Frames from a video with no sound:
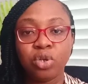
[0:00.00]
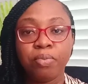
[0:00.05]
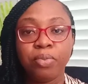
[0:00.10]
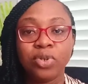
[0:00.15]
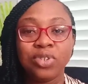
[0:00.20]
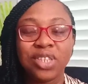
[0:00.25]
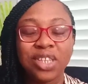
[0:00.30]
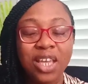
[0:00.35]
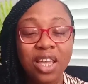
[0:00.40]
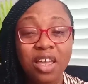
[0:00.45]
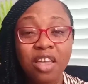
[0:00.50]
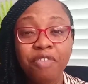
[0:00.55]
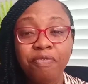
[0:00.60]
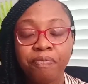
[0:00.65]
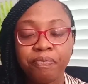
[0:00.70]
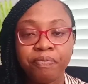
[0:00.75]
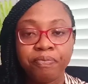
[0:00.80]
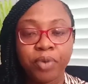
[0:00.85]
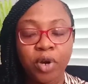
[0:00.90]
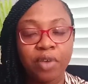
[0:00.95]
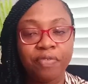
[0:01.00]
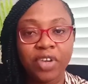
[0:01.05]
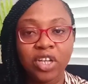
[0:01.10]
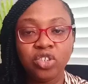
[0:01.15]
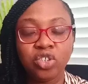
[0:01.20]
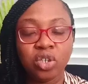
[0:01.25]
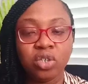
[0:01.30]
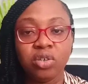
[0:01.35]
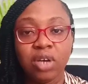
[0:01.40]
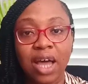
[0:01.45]
but if
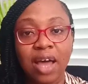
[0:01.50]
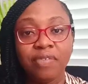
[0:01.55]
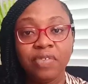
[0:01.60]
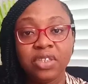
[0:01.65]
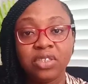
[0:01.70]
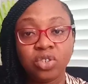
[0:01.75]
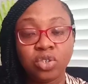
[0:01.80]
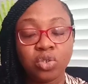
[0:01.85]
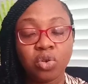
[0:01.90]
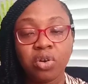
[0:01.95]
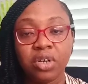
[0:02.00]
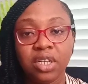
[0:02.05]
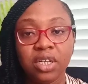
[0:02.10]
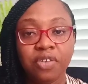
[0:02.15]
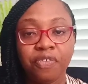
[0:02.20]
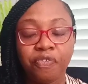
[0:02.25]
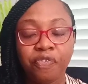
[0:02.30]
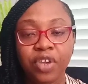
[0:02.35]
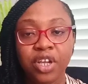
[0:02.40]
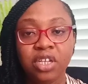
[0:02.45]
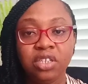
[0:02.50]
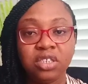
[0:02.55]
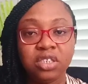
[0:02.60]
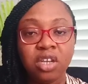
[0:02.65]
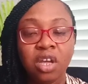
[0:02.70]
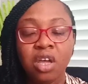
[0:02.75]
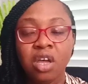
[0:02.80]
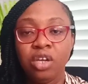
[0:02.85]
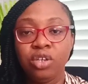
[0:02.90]
peradventure you have it stored in the fridge,